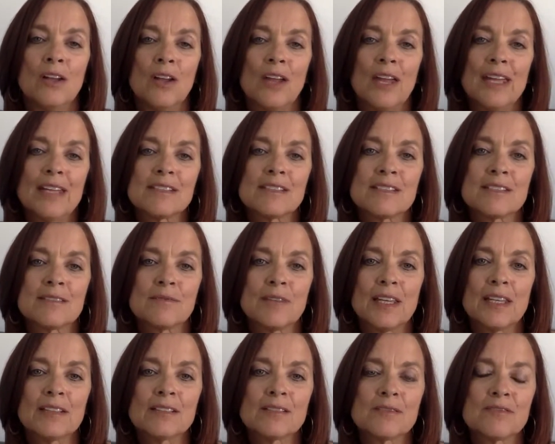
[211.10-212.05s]

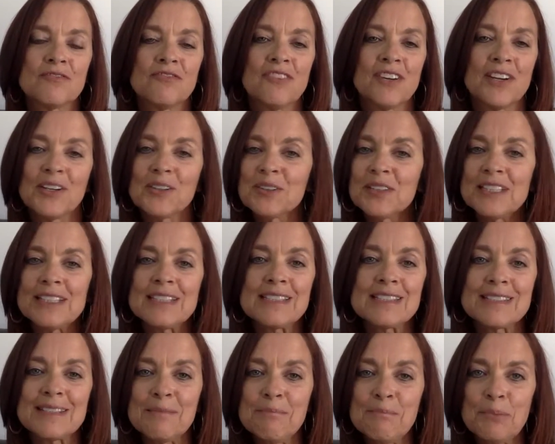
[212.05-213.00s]
It's fairly
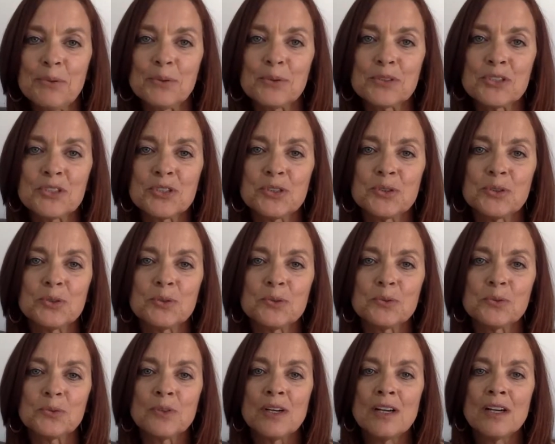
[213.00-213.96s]
simple
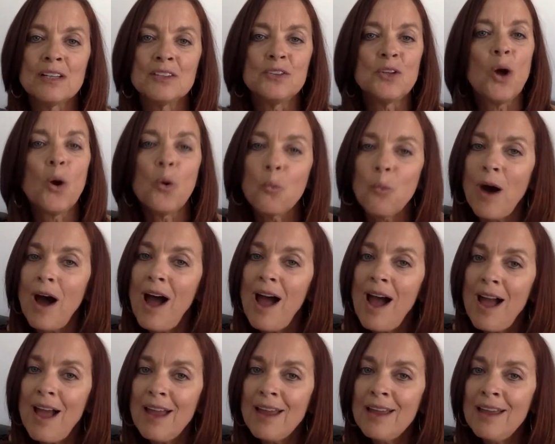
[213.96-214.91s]
to know
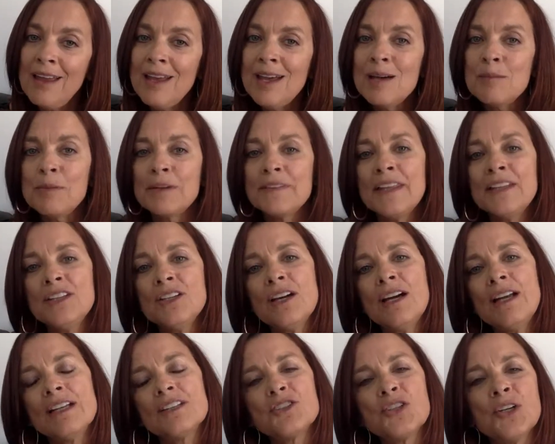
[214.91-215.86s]
why, but then you
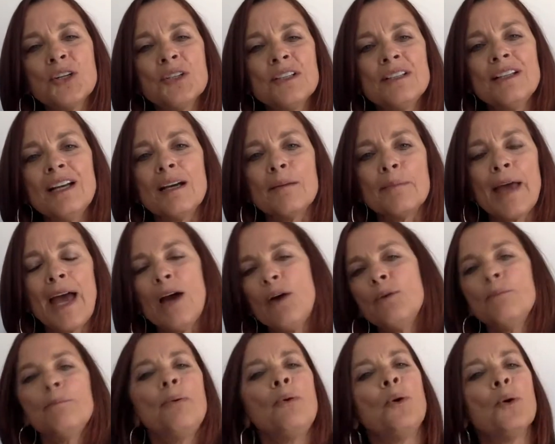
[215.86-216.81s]
got to turn it up. How
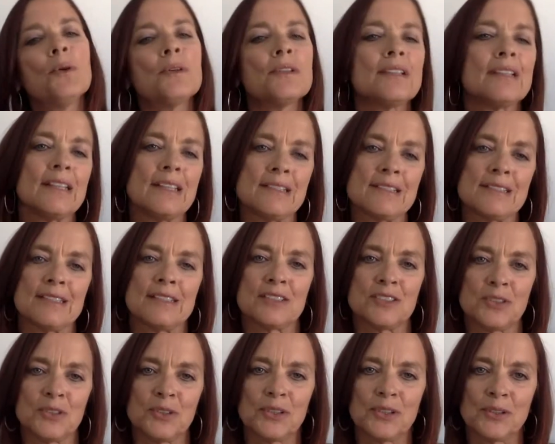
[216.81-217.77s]
important is it
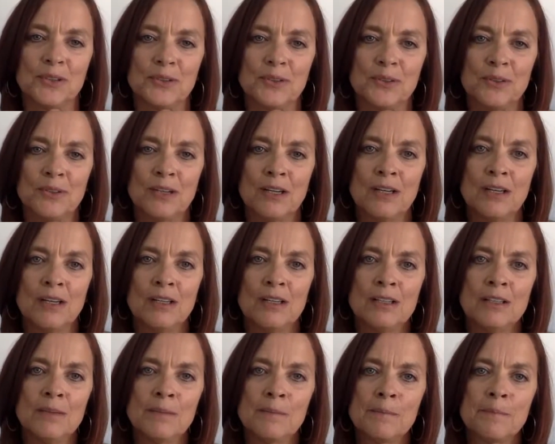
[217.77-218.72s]
to you?
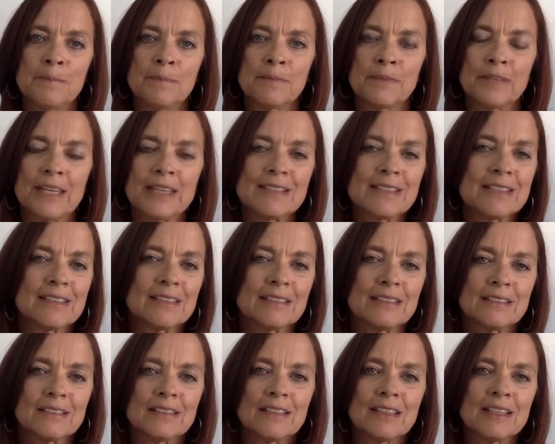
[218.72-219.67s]
Is
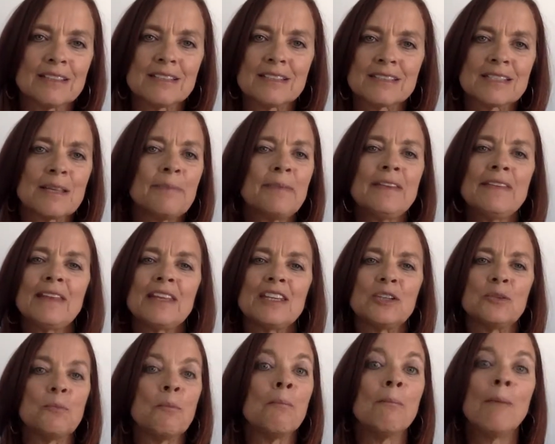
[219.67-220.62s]
it something that
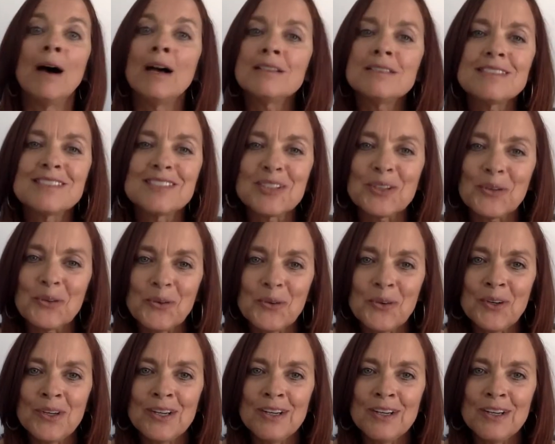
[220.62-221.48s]
you must do